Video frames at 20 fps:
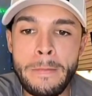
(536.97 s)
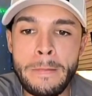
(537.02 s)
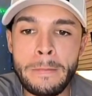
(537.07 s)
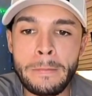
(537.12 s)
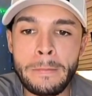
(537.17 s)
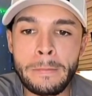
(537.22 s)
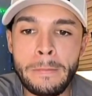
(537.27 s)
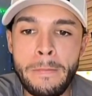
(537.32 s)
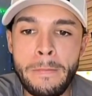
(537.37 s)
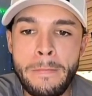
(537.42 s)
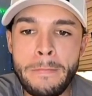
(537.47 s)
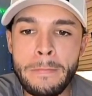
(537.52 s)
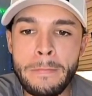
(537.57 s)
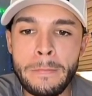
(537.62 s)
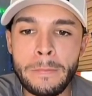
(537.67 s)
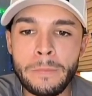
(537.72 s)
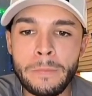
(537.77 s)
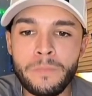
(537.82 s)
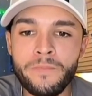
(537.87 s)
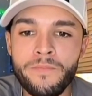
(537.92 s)

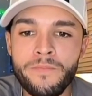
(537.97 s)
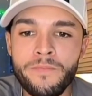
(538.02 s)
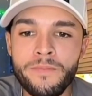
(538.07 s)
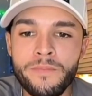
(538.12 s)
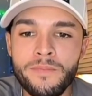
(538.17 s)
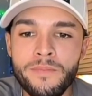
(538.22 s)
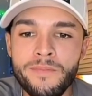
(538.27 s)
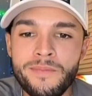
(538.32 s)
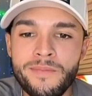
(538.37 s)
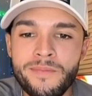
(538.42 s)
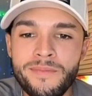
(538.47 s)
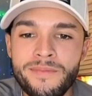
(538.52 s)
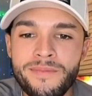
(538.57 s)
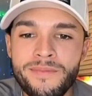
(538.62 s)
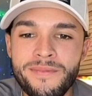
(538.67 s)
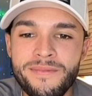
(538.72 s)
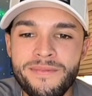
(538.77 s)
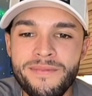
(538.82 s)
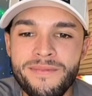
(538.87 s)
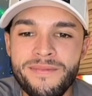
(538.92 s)

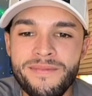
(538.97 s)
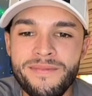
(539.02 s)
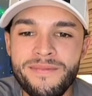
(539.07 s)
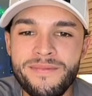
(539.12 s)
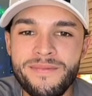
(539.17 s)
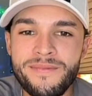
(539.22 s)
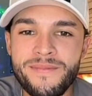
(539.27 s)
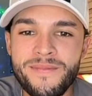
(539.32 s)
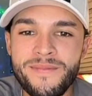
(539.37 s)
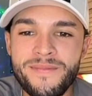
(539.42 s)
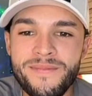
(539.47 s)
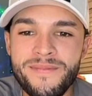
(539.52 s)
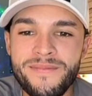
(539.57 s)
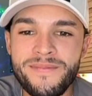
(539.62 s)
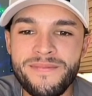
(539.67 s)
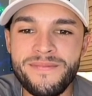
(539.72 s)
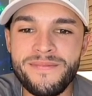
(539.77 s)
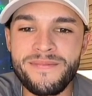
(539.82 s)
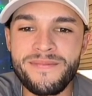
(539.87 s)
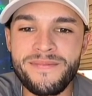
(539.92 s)

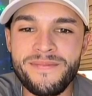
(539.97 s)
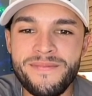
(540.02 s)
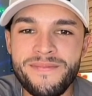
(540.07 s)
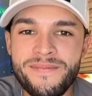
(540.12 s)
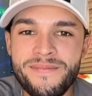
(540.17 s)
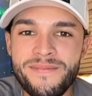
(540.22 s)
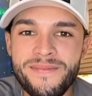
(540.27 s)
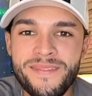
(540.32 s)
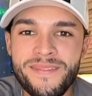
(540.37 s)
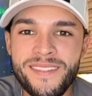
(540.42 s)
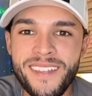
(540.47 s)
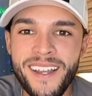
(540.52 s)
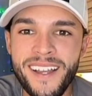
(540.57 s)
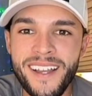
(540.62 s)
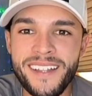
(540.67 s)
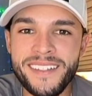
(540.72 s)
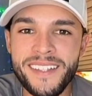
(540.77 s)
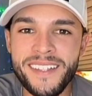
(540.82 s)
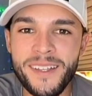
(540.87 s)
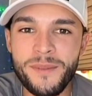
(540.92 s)

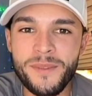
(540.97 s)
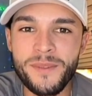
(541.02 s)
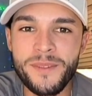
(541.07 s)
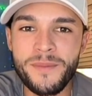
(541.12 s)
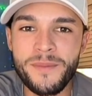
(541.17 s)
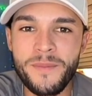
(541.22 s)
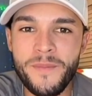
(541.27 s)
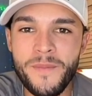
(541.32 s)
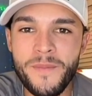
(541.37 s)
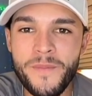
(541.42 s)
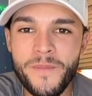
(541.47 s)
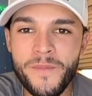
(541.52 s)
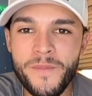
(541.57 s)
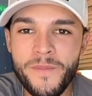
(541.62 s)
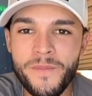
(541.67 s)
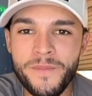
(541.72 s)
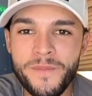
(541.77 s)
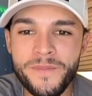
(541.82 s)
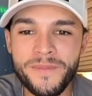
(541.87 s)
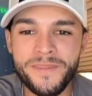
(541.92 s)

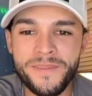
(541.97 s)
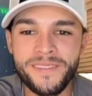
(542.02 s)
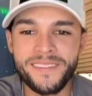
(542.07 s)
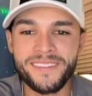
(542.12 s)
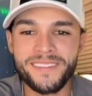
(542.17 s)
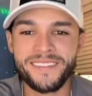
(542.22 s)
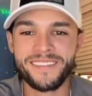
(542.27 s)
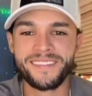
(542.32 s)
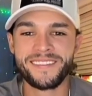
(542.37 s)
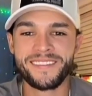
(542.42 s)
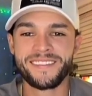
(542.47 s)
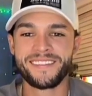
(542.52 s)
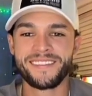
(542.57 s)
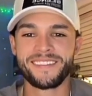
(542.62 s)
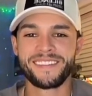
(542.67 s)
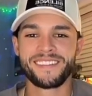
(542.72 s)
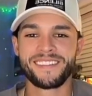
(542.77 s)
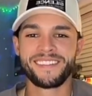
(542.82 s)
(silent)